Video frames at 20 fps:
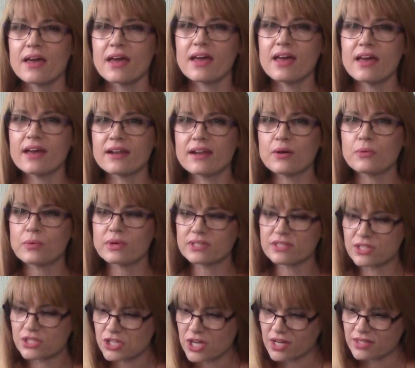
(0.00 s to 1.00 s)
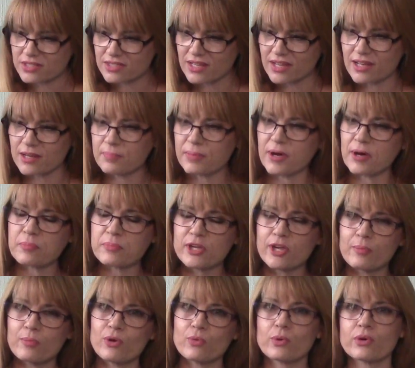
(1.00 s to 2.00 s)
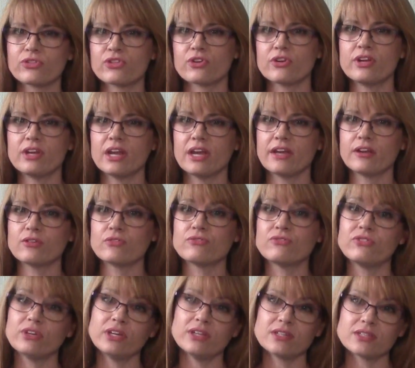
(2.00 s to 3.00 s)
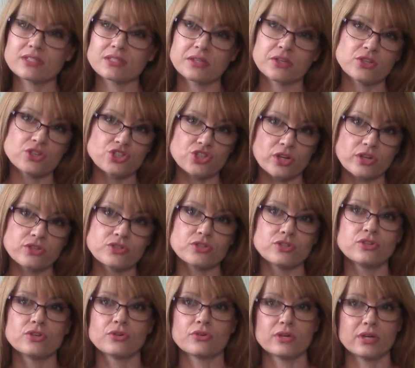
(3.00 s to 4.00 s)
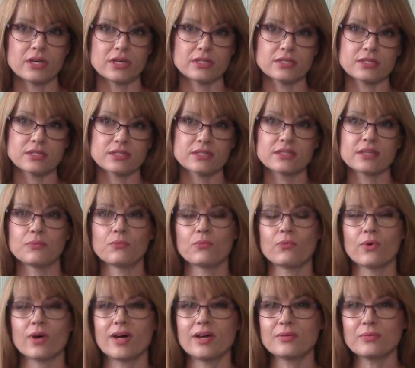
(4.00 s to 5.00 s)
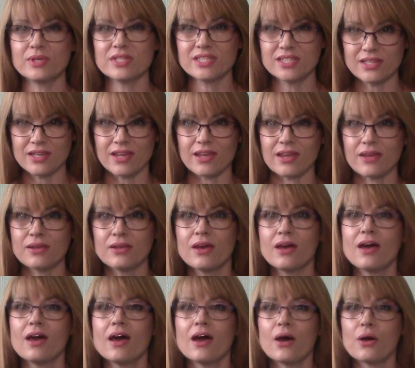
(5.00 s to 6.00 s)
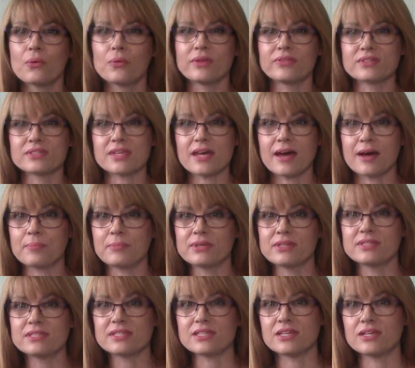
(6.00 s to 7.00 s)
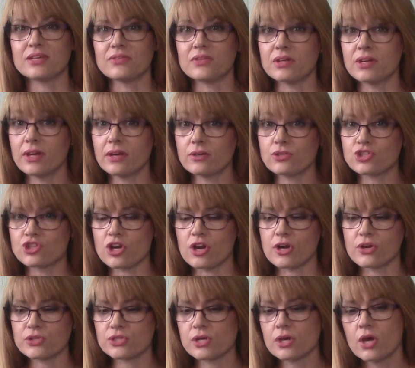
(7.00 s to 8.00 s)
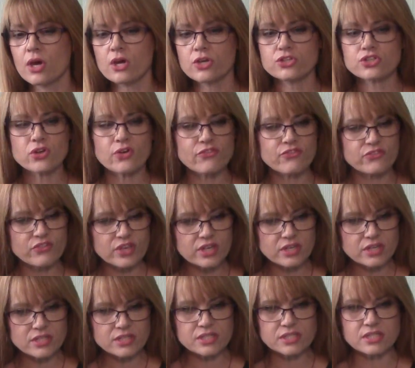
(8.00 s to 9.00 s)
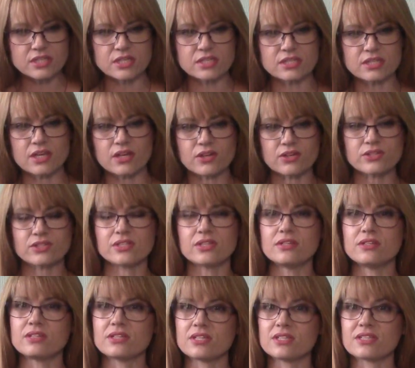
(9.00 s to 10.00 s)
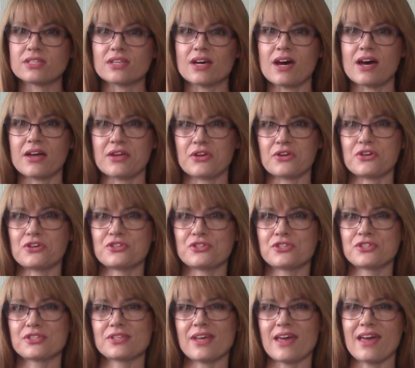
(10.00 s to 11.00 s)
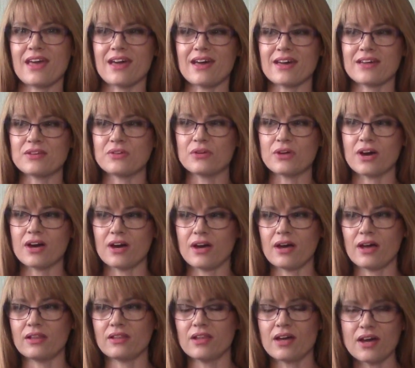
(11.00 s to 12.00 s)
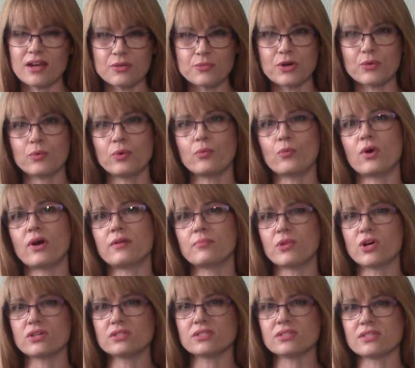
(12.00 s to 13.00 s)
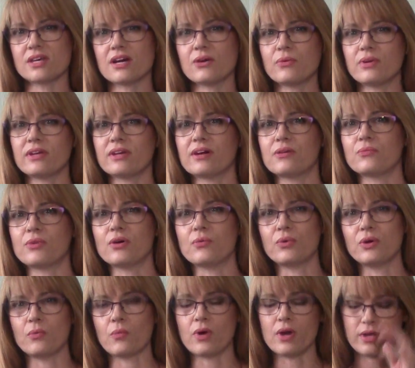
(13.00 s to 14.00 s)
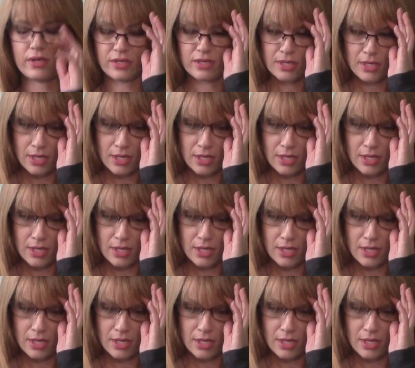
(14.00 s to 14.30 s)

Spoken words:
And I wanted to talk today about people with their natal Venus conjunct to Uranus and what we see when this happens in the natal chart. So Venus is our desires and a lot of what we want. Mars is how we get what we want.